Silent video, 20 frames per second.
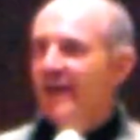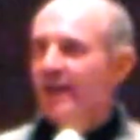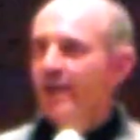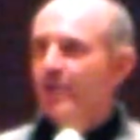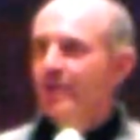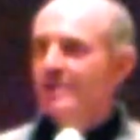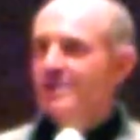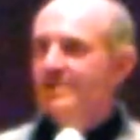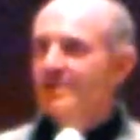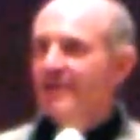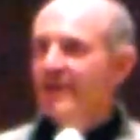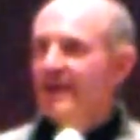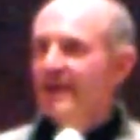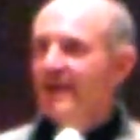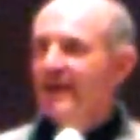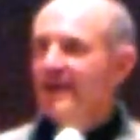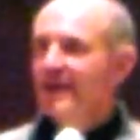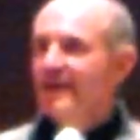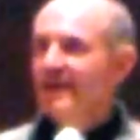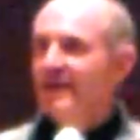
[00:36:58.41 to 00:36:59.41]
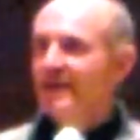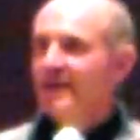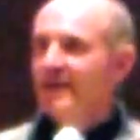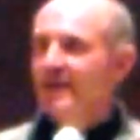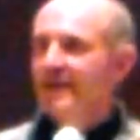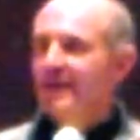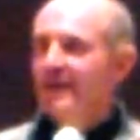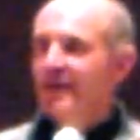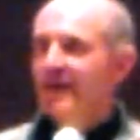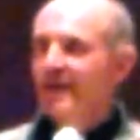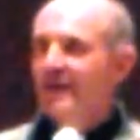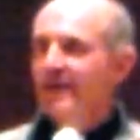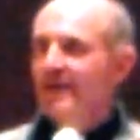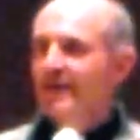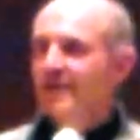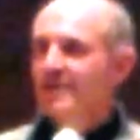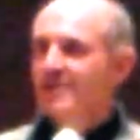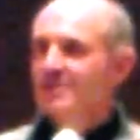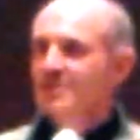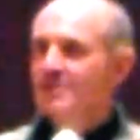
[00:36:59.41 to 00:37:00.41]
and he would say it
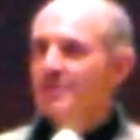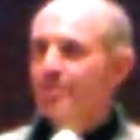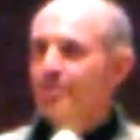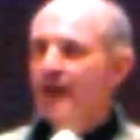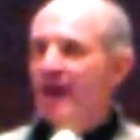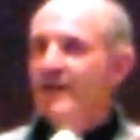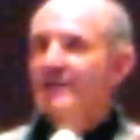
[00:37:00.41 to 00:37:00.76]
is